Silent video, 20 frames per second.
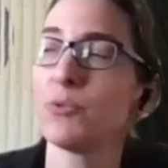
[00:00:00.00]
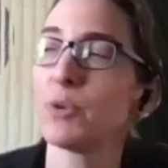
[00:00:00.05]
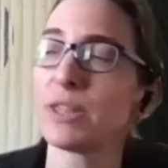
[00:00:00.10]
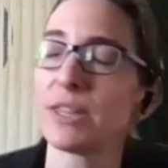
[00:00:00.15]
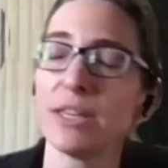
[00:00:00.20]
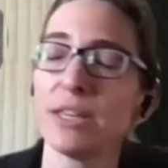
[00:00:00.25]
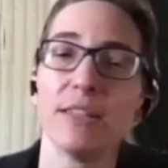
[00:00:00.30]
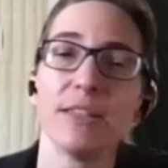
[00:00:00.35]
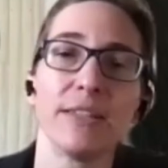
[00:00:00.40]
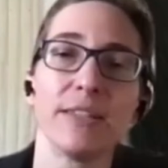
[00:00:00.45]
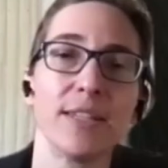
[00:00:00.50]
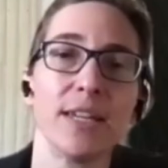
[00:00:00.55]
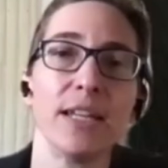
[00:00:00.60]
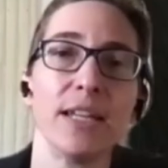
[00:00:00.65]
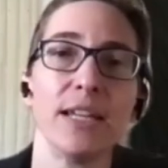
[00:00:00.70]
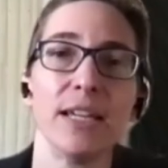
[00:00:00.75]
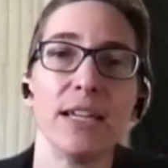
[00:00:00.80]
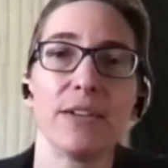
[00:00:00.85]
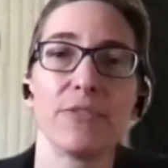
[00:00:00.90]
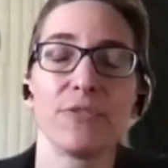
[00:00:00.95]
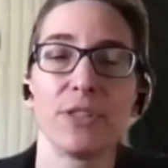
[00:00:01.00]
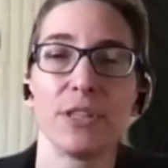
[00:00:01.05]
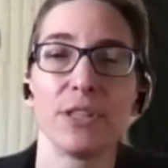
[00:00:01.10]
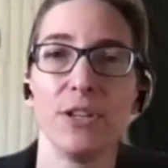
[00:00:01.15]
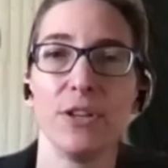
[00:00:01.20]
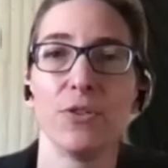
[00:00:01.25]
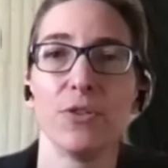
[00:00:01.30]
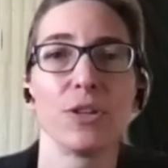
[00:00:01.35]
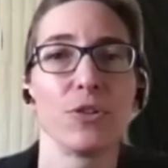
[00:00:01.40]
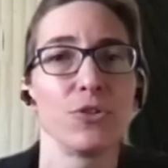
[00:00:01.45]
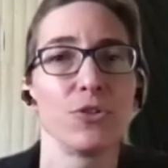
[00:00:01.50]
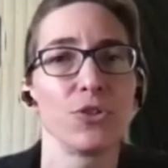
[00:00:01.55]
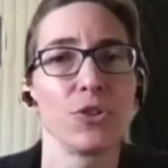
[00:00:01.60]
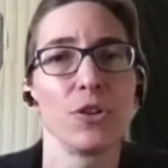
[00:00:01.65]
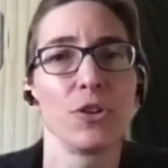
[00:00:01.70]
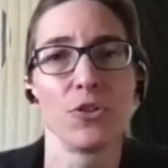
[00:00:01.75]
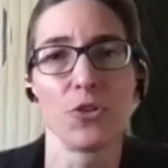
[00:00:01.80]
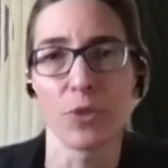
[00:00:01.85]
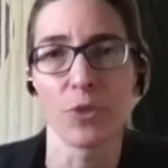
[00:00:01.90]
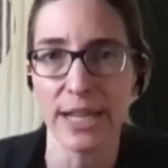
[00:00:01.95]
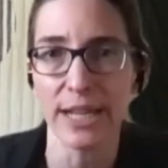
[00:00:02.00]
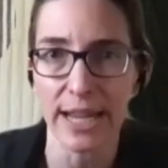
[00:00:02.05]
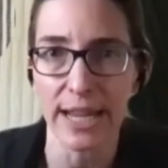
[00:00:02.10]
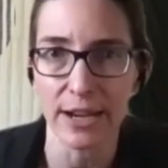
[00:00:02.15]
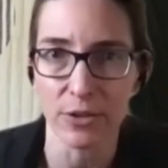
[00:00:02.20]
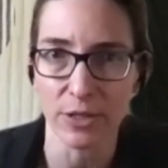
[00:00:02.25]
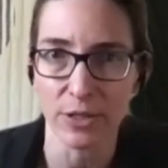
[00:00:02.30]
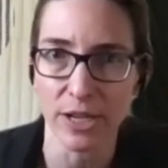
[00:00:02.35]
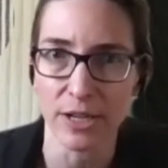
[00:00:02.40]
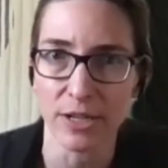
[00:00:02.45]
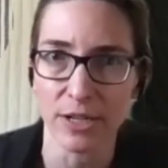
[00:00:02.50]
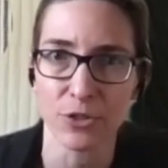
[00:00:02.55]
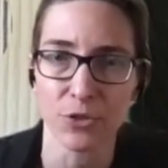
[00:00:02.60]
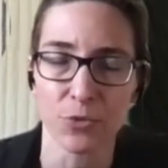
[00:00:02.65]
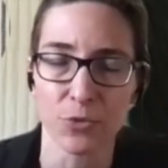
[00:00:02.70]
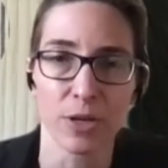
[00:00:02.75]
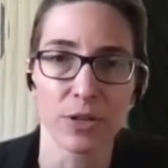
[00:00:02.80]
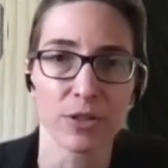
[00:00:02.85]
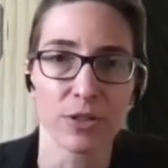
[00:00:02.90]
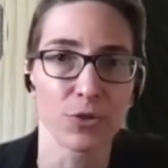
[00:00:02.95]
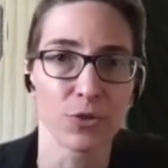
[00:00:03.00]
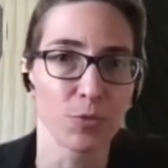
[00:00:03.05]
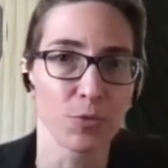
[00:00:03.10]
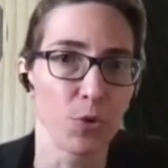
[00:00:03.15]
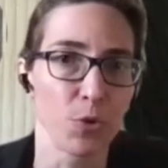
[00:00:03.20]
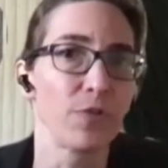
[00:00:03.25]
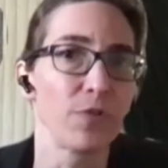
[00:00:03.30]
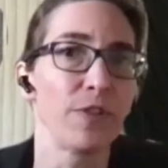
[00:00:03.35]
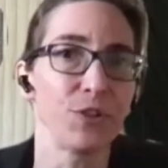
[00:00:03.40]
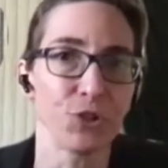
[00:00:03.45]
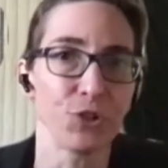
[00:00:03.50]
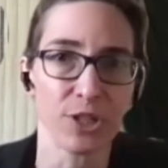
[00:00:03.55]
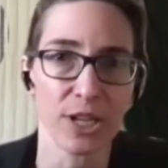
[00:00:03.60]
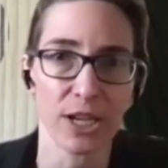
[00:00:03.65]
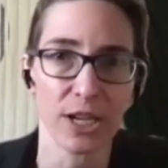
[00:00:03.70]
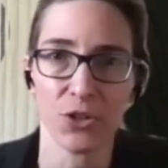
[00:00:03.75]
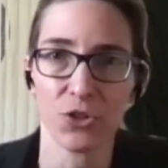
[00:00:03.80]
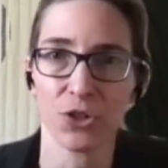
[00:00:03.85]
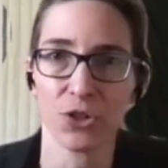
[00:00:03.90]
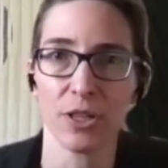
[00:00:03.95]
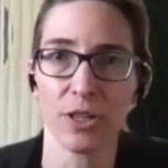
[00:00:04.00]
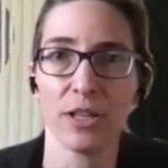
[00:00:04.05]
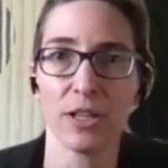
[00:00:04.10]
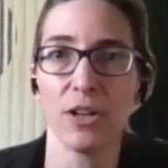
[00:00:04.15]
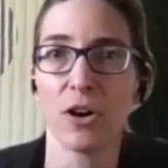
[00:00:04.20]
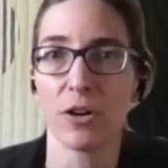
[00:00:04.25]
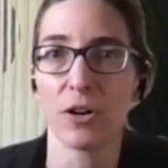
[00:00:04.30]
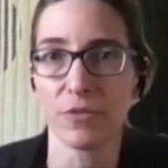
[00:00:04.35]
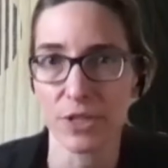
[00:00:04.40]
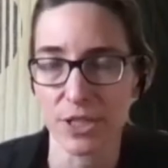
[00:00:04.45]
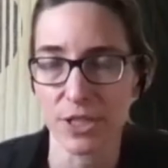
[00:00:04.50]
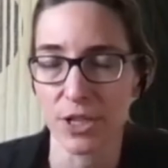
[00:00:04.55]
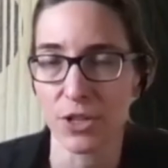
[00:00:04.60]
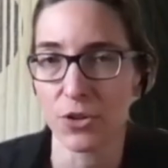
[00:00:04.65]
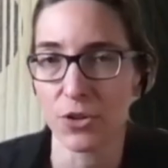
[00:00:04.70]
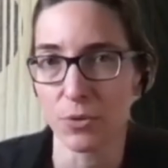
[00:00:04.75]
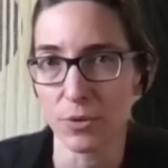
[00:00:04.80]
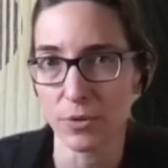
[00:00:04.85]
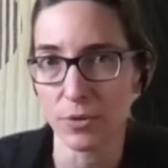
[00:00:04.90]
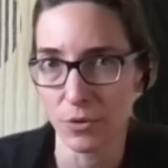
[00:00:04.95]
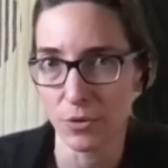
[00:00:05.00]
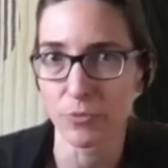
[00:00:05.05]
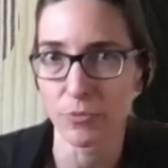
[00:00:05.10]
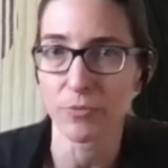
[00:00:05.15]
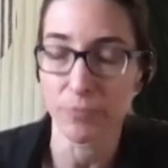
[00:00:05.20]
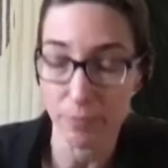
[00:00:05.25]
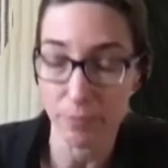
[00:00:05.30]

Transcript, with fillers: within the city if you know there's green areas where there's more vegetation then obviously you're you're